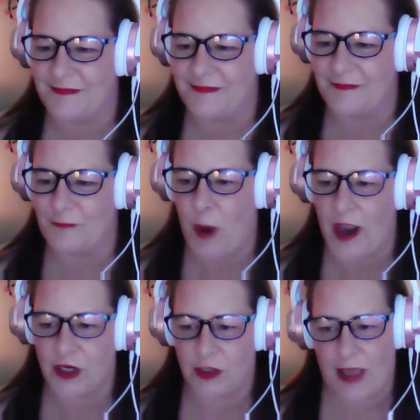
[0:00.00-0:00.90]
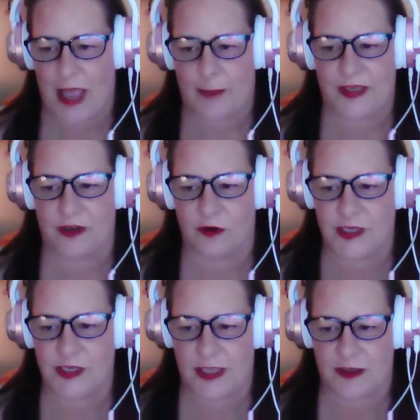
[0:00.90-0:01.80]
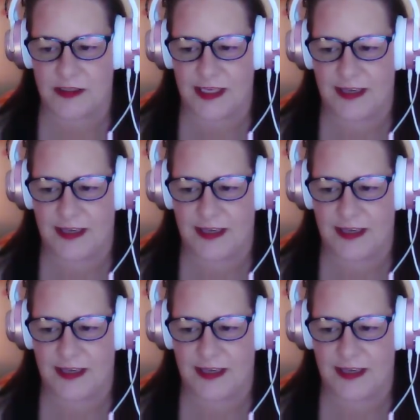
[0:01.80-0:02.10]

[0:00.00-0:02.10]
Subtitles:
Why are you a happy girl today, Leslie?